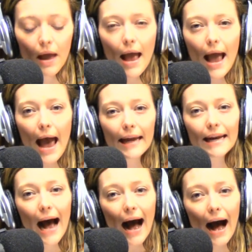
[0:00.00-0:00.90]
And
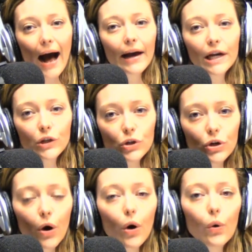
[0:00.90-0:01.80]
I
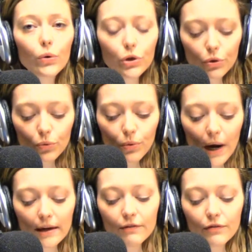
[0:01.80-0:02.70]
know you're
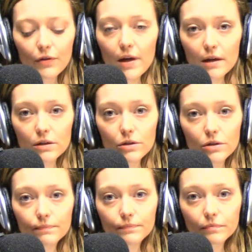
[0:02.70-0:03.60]
ready for
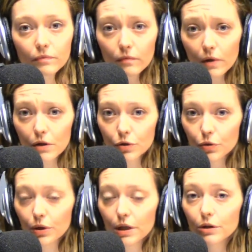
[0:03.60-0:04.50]
this. So
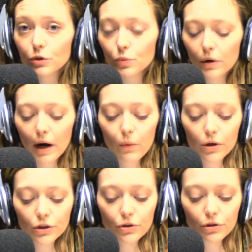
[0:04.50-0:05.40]
here's what I
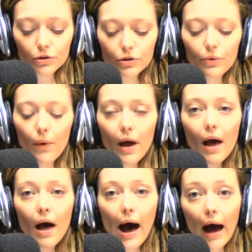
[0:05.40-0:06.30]
want you to do.
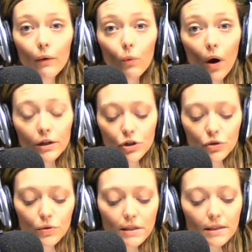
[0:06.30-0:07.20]
I want you
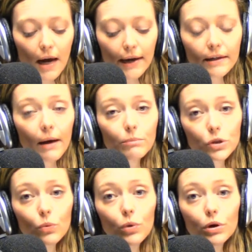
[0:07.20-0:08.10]
to sign up
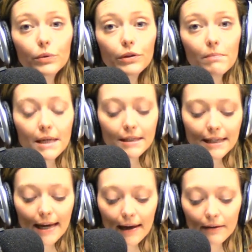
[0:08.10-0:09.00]
to work with me
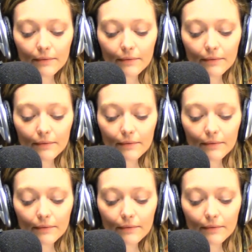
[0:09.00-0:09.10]
today.